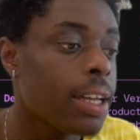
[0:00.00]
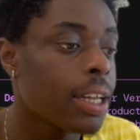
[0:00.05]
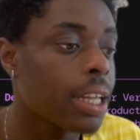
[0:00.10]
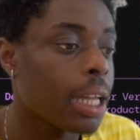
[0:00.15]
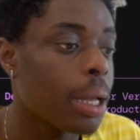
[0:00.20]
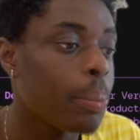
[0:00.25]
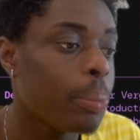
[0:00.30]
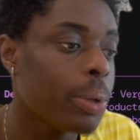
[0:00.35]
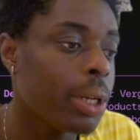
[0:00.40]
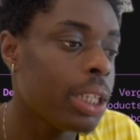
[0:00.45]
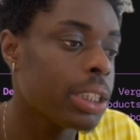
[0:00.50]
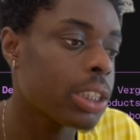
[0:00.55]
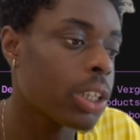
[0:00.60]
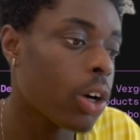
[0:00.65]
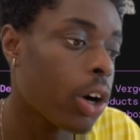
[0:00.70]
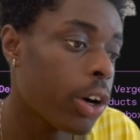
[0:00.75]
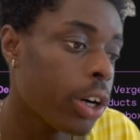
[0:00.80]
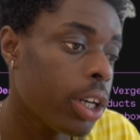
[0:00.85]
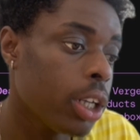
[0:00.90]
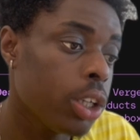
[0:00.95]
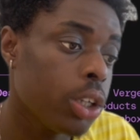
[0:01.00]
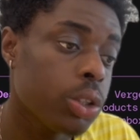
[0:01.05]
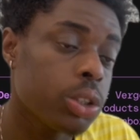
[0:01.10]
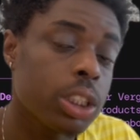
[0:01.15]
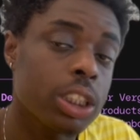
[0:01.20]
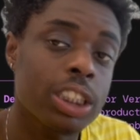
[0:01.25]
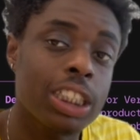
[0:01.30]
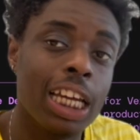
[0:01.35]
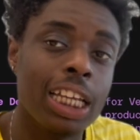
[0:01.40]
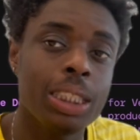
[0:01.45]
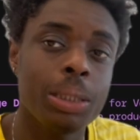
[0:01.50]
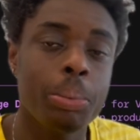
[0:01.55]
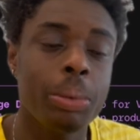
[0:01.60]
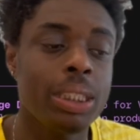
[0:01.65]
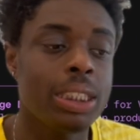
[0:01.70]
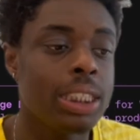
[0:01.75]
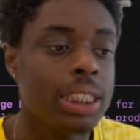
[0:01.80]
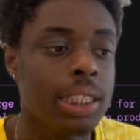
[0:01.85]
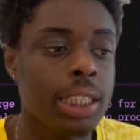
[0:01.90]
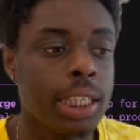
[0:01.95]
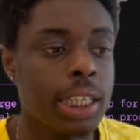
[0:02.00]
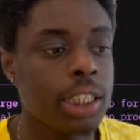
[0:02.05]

companies are already using ChatGPT